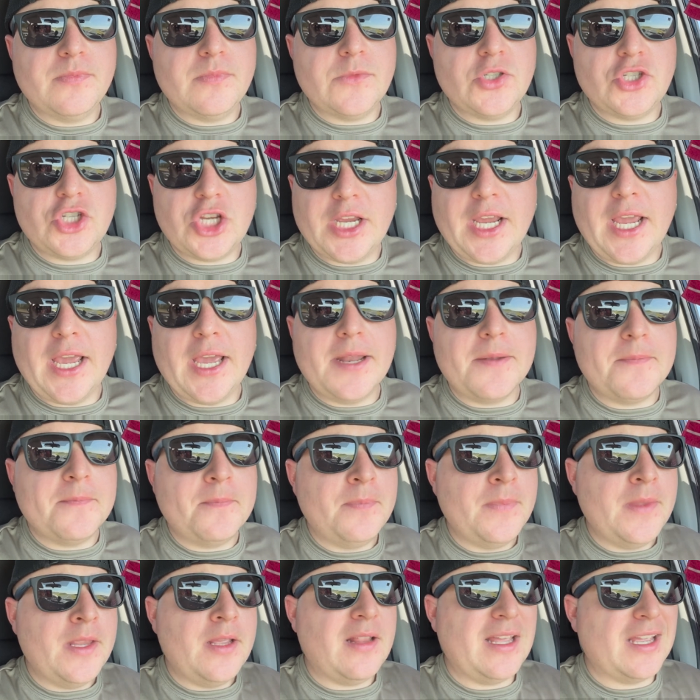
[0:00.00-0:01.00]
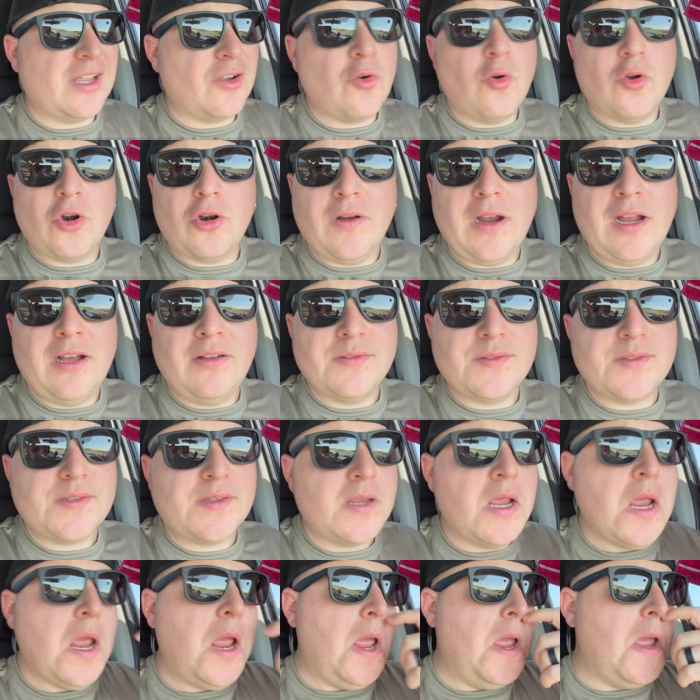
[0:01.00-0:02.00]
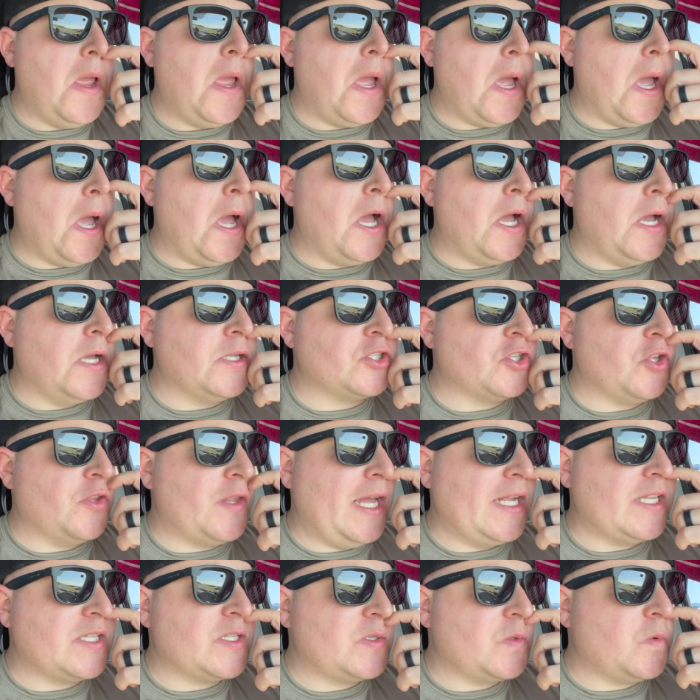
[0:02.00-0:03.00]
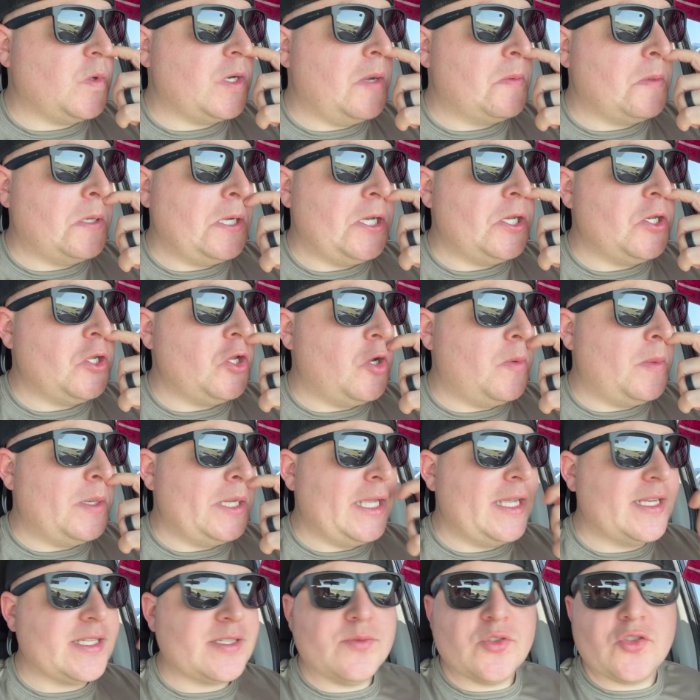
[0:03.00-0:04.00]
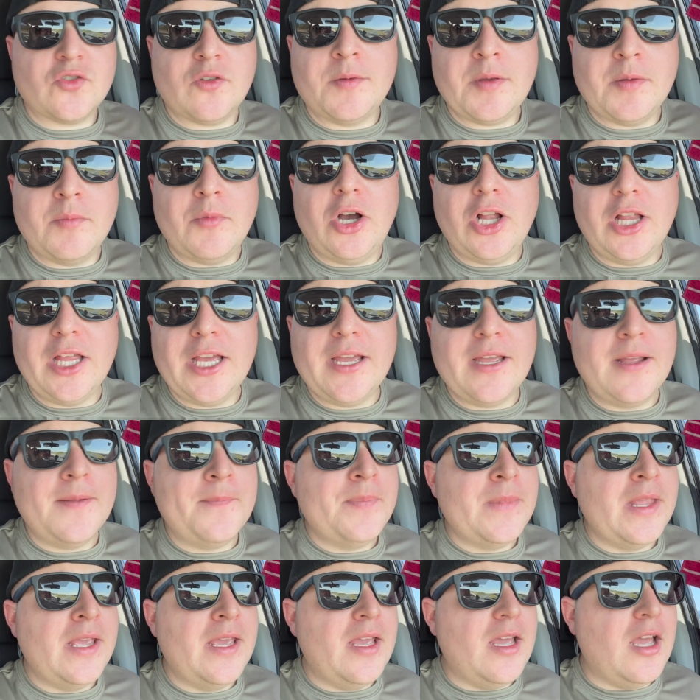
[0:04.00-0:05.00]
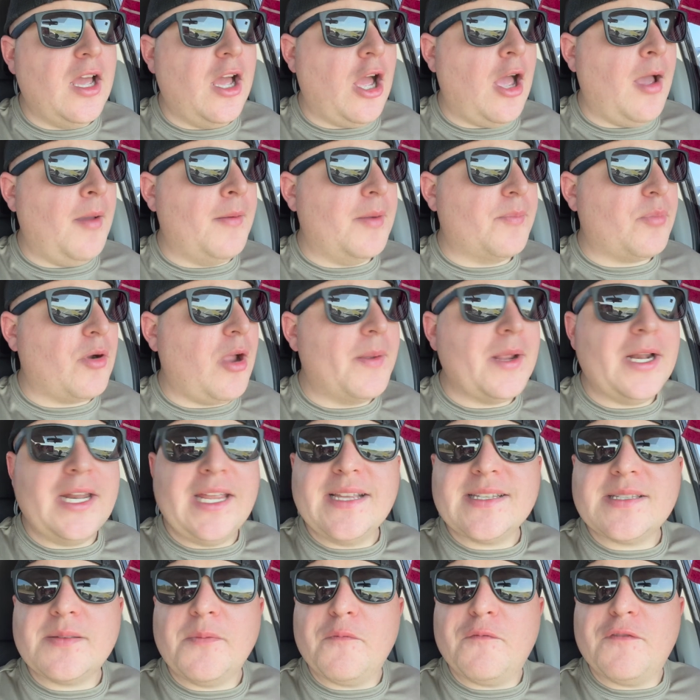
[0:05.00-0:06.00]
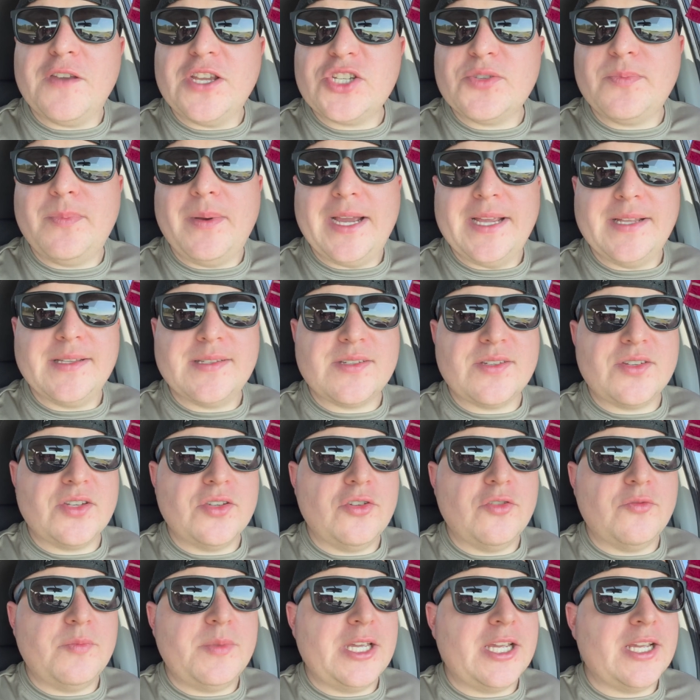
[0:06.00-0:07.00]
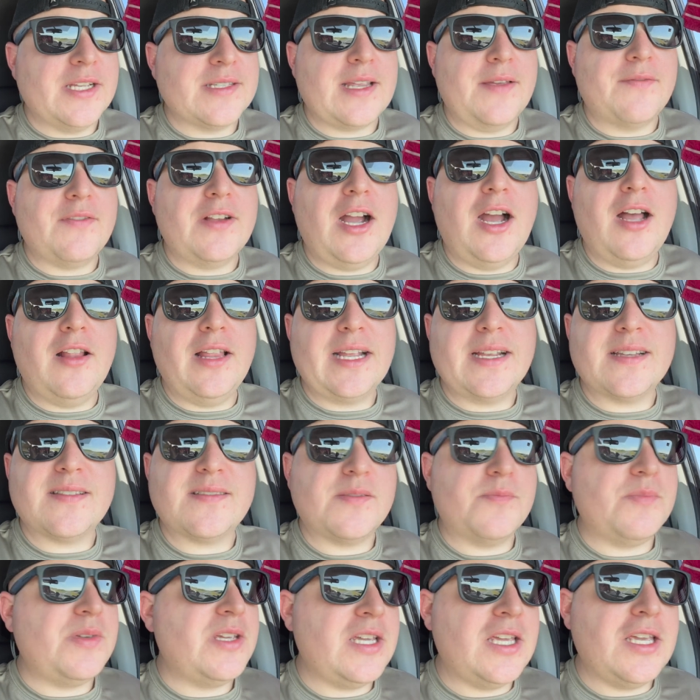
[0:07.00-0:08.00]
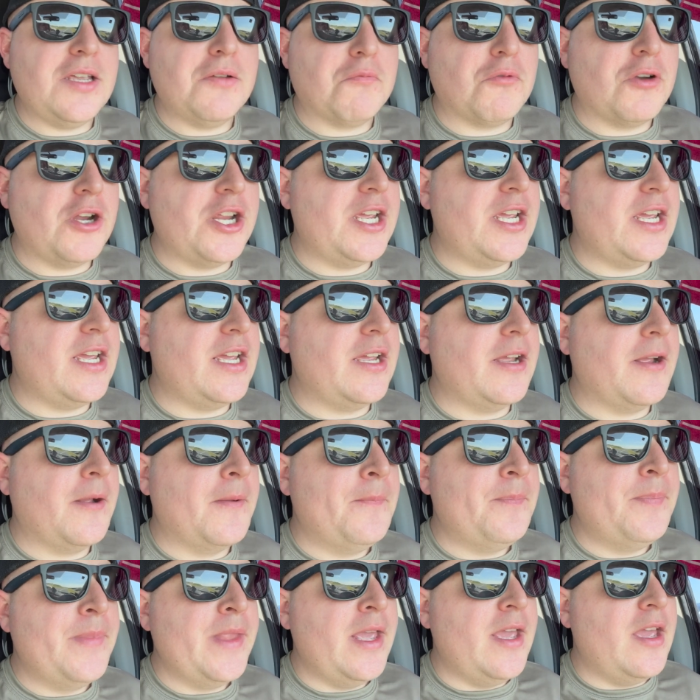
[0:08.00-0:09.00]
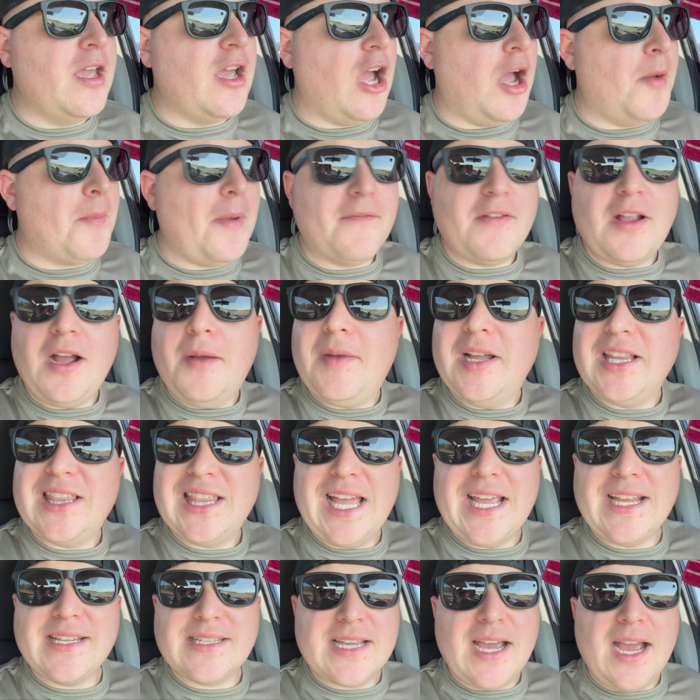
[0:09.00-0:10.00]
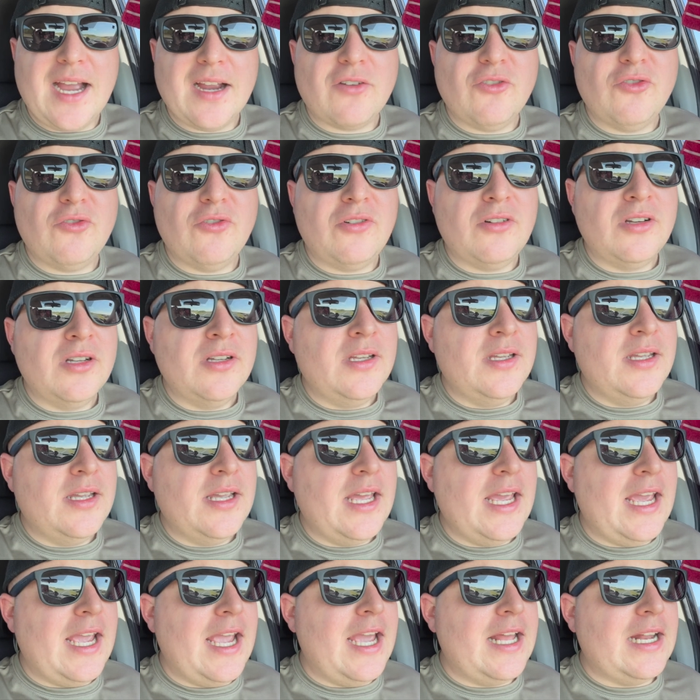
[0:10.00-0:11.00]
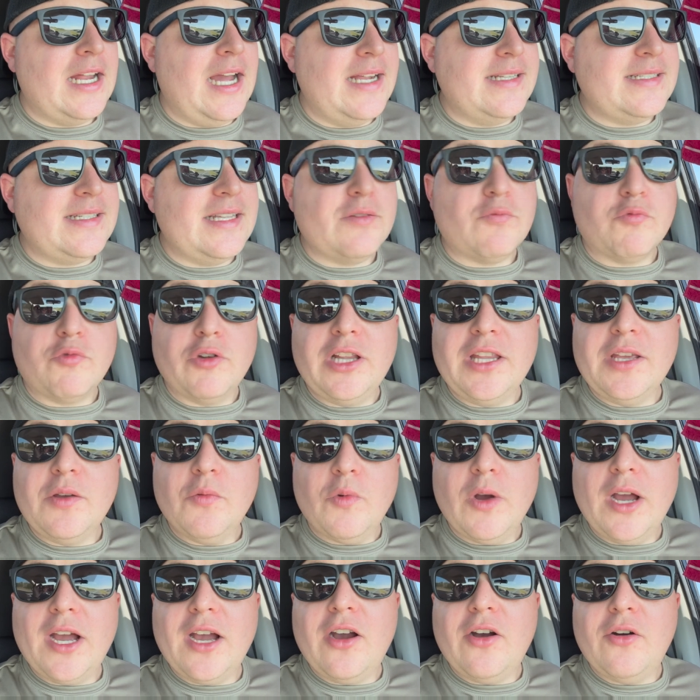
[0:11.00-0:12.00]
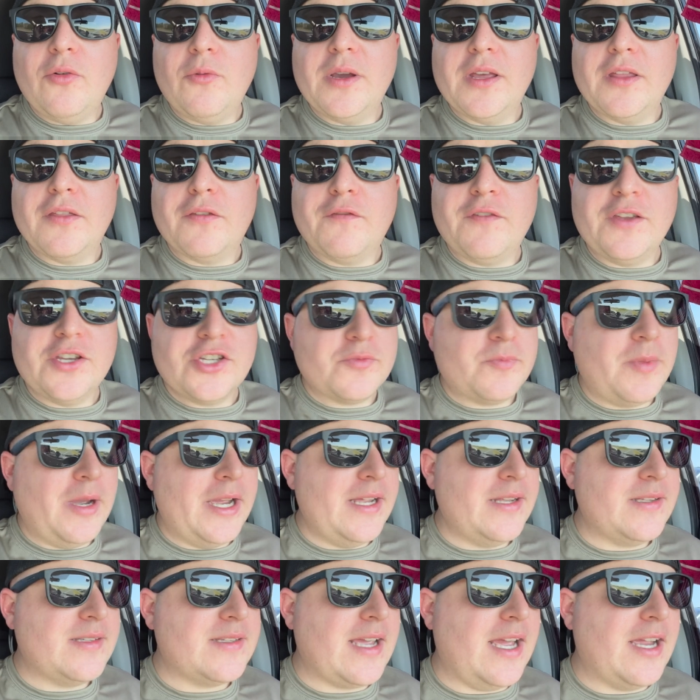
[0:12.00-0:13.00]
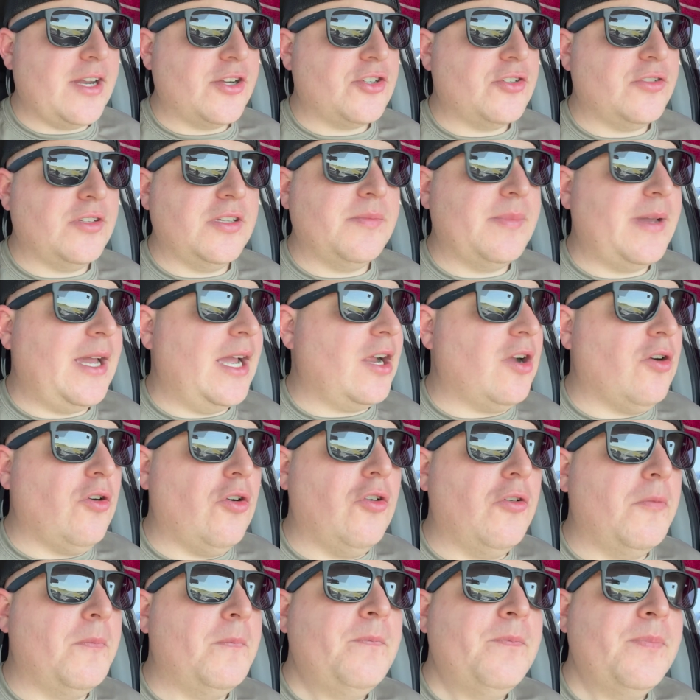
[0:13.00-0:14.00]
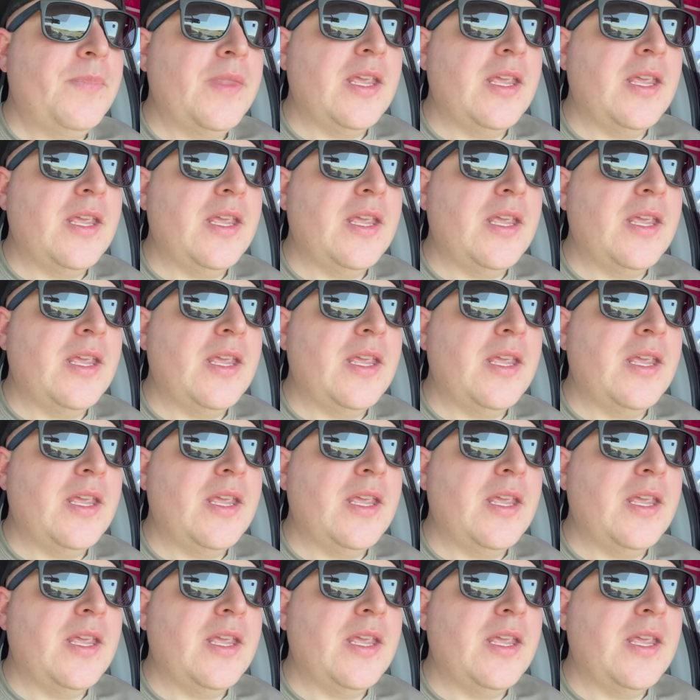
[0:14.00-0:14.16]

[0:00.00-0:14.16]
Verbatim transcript: jig head, like quarter ounce, uh, so that's what I'm going to do. I'm going to get some swimming mullet, uh, and I'm probably going to get some fish bites too, because I've got like a Sabiki rig, um, I've got my light tackle, and I did really well with fish bites actually back home.